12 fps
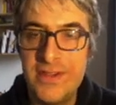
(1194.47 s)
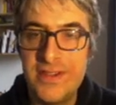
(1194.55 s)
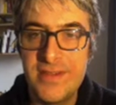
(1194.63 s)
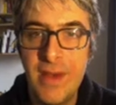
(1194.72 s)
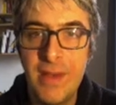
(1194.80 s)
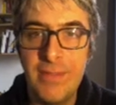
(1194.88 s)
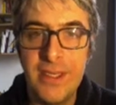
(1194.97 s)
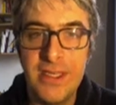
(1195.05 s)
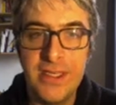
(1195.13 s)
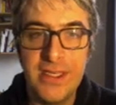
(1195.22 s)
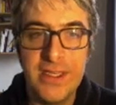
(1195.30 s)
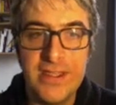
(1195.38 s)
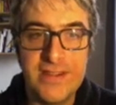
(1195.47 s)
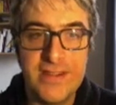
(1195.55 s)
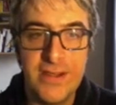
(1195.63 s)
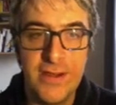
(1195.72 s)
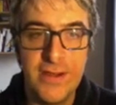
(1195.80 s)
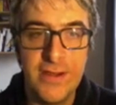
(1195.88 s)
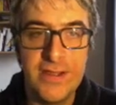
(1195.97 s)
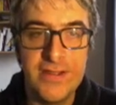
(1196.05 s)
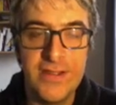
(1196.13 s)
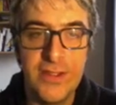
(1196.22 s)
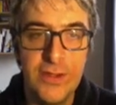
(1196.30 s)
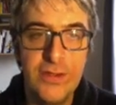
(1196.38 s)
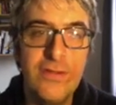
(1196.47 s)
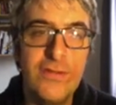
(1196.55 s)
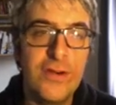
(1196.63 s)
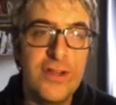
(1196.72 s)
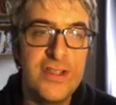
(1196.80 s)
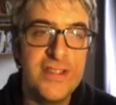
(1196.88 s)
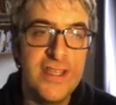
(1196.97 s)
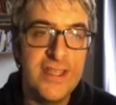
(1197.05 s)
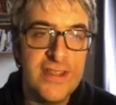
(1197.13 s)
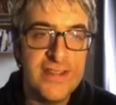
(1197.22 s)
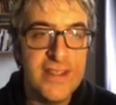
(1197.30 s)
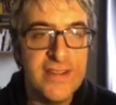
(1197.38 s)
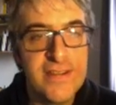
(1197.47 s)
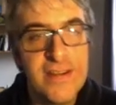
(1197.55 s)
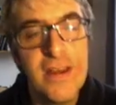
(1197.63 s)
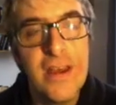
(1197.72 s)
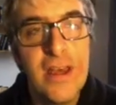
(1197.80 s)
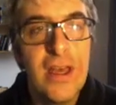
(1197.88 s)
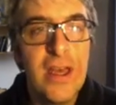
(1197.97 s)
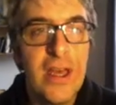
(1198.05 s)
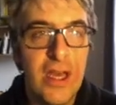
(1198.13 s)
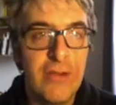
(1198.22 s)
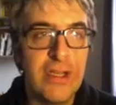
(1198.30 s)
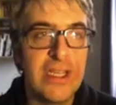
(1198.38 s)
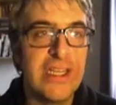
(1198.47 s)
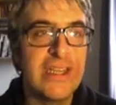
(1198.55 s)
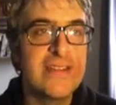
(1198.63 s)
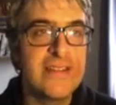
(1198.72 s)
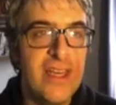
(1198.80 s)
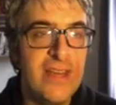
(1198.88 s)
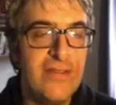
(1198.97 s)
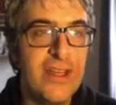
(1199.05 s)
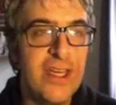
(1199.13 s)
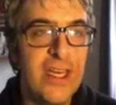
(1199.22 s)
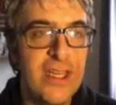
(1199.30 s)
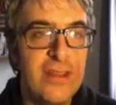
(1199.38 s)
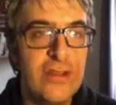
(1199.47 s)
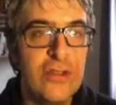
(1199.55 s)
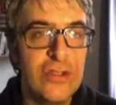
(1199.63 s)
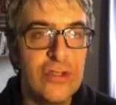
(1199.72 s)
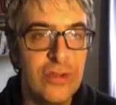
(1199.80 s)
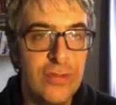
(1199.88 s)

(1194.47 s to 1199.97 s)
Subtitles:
mapping is done for this dataset. I will click save again just to